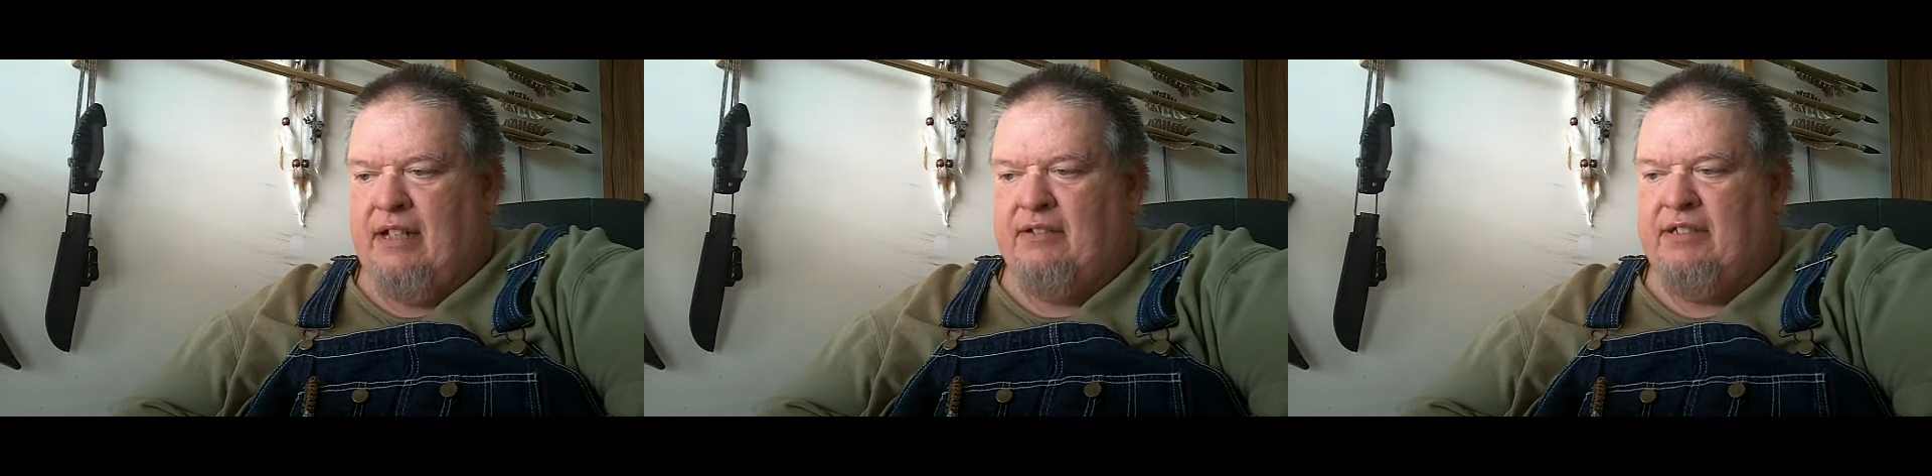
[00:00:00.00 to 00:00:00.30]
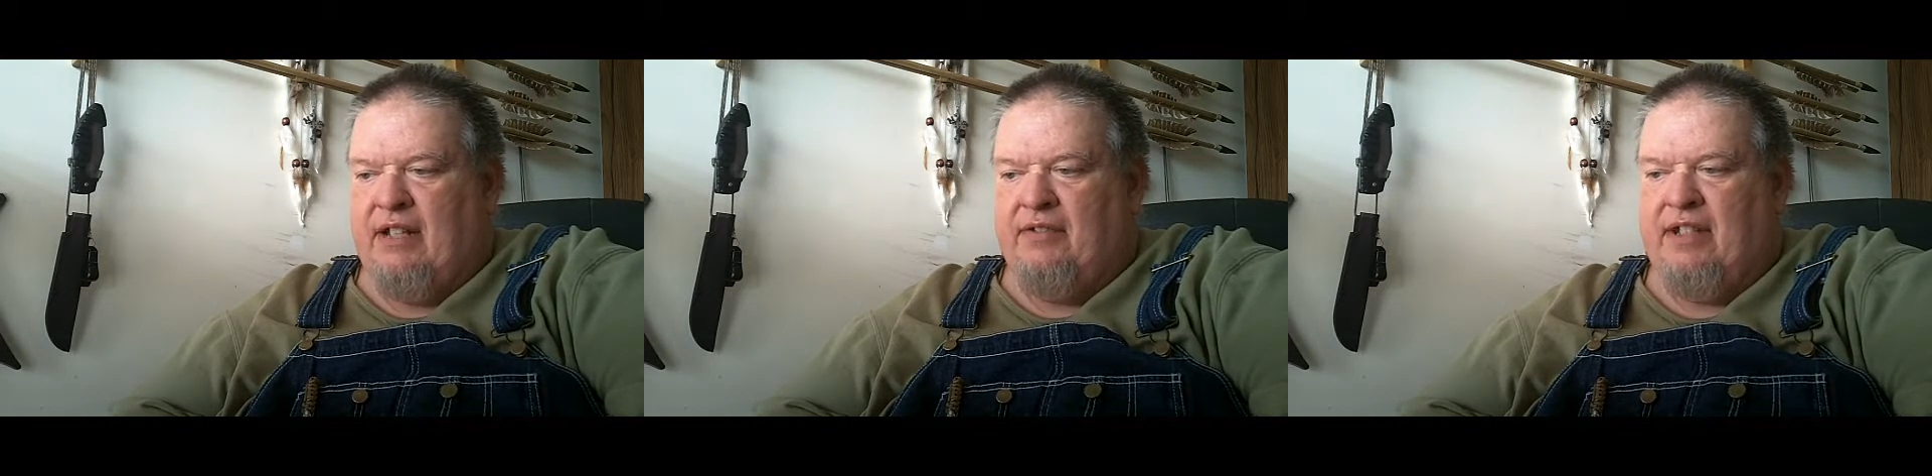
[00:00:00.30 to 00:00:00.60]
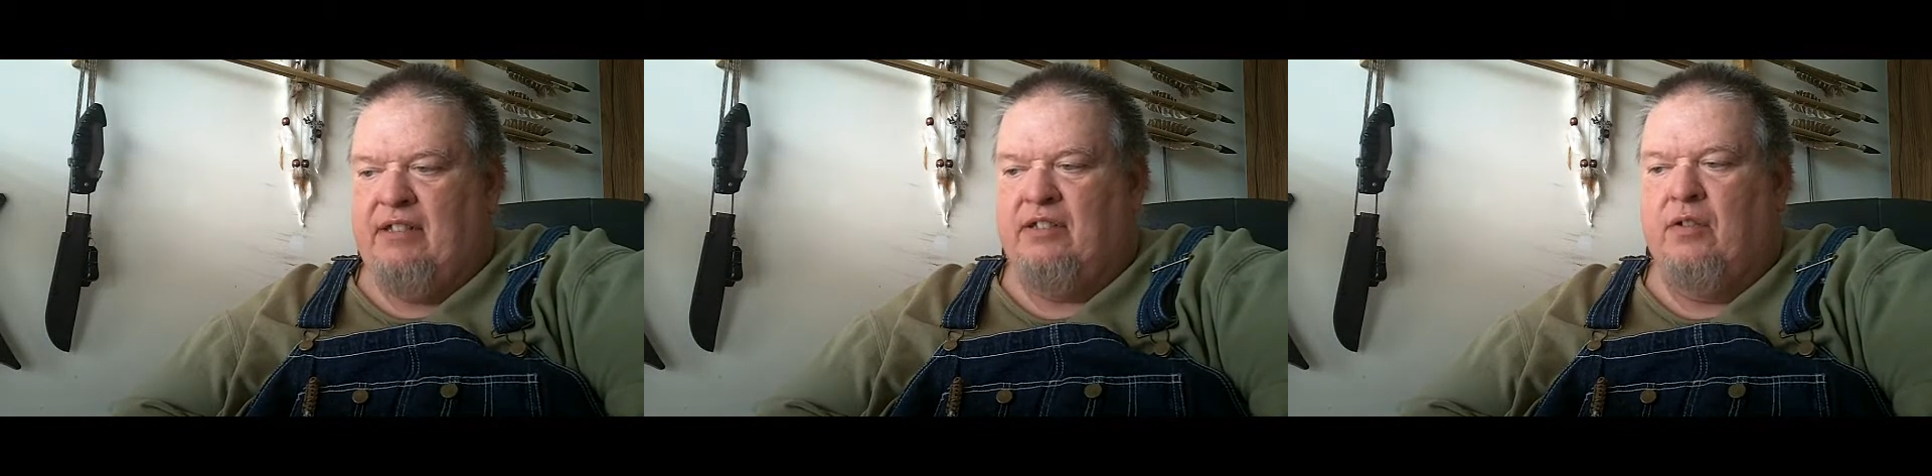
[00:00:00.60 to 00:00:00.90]

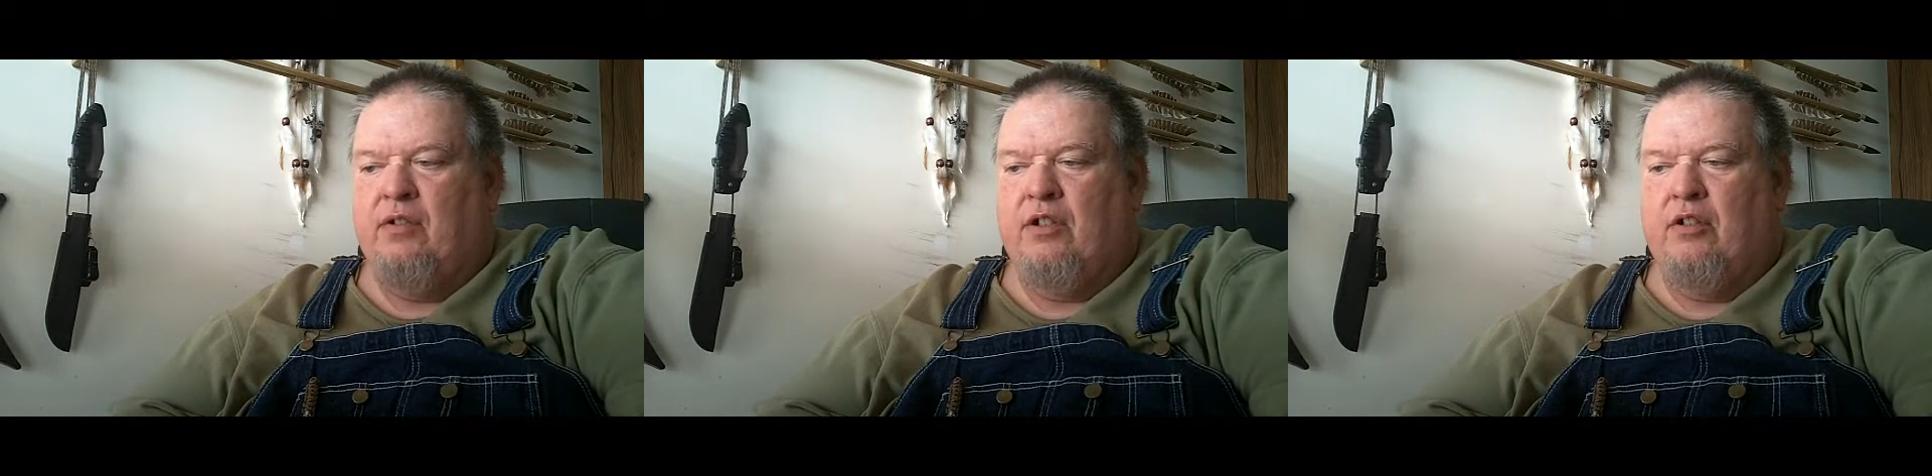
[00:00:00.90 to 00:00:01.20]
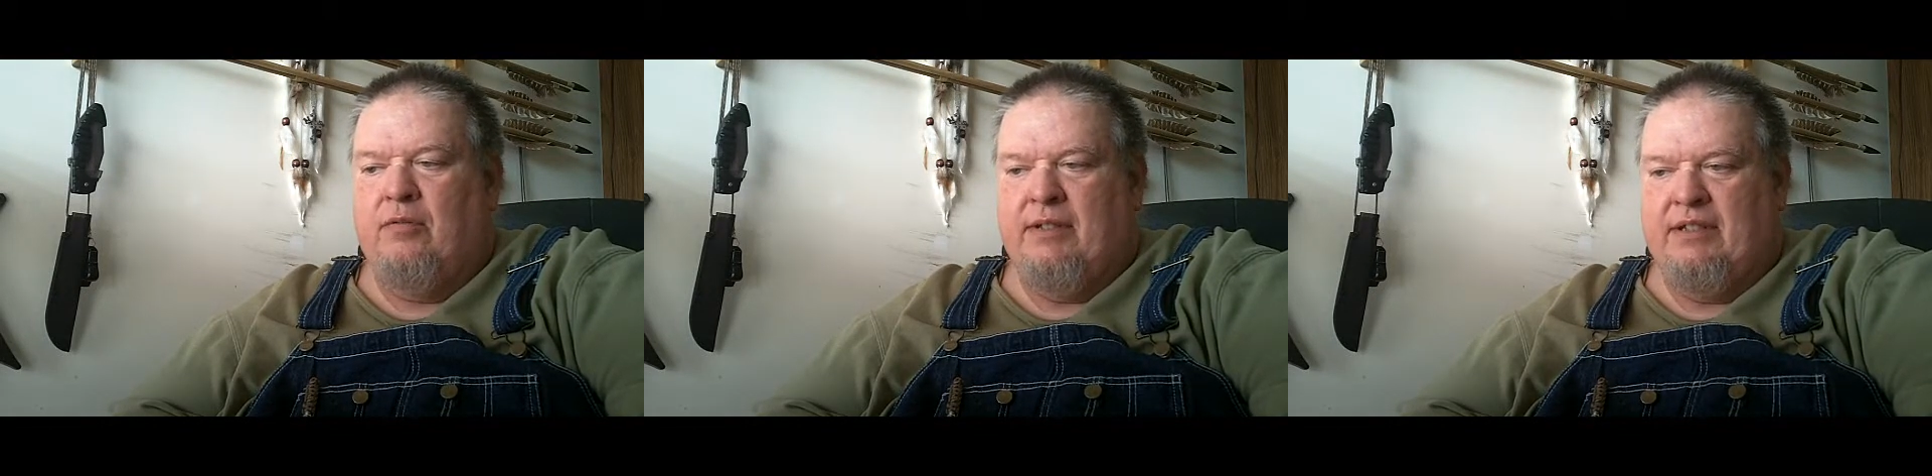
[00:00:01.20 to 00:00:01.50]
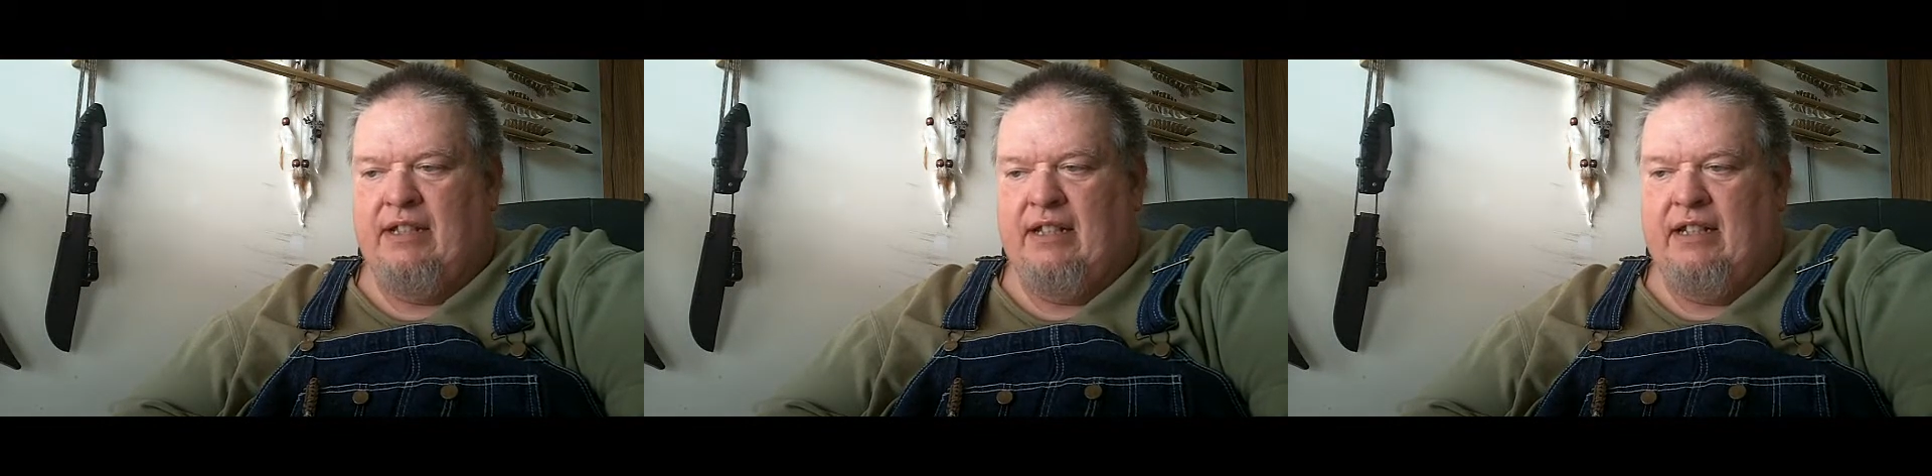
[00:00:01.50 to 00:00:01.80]
south-southeast of Oklahoma
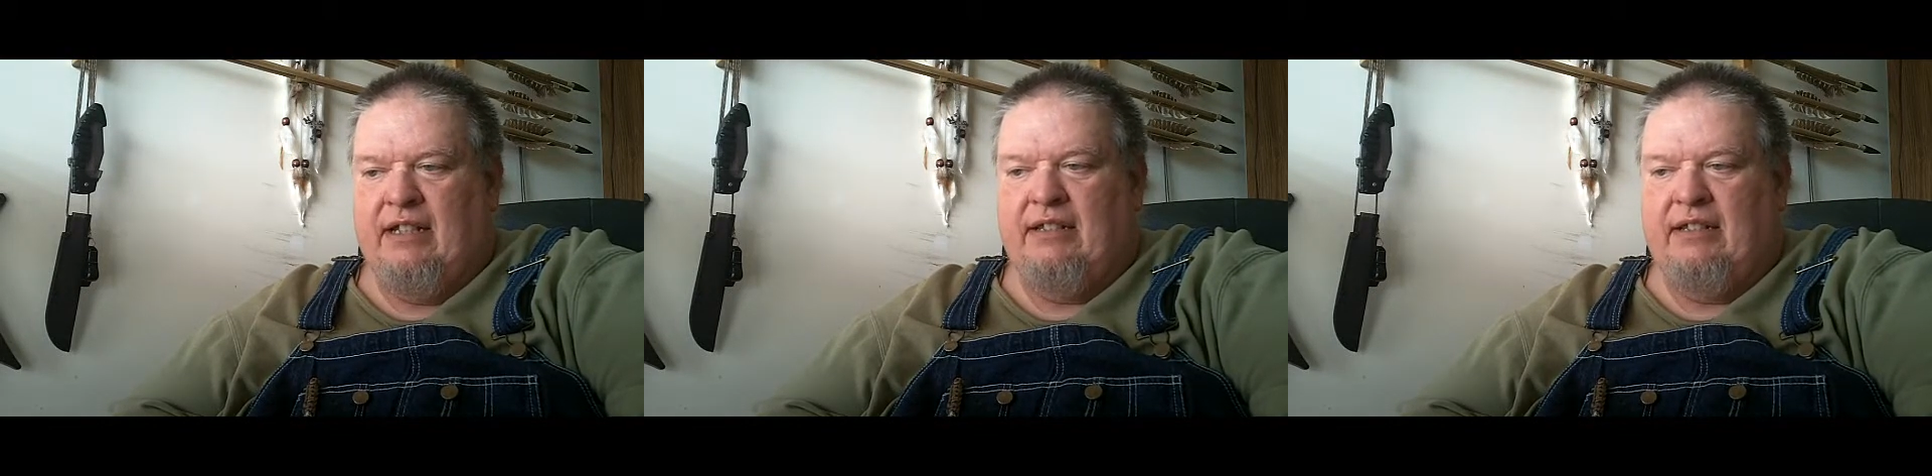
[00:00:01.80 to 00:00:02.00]
City.